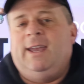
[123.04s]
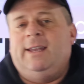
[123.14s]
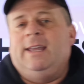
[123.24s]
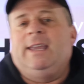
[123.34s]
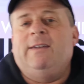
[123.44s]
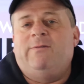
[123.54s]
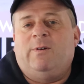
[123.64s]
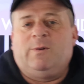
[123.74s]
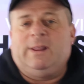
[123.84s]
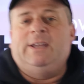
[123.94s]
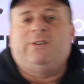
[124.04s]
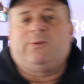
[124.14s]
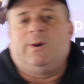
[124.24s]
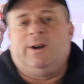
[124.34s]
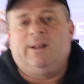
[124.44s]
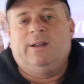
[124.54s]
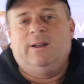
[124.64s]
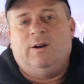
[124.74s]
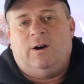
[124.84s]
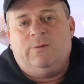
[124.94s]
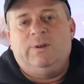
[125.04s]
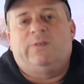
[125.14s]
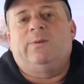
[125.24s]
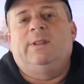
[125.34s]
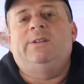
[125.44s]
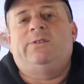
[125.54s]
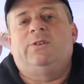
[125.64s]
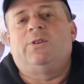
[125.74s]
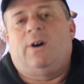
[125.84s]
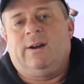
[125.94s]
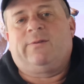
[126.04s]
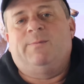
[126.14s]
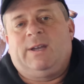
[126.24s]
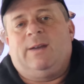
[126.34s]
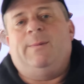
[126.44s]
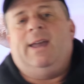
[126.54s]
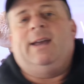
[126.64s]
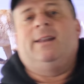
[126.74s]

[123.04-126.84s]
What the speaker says: and then give a release word. Always release your dog from the command.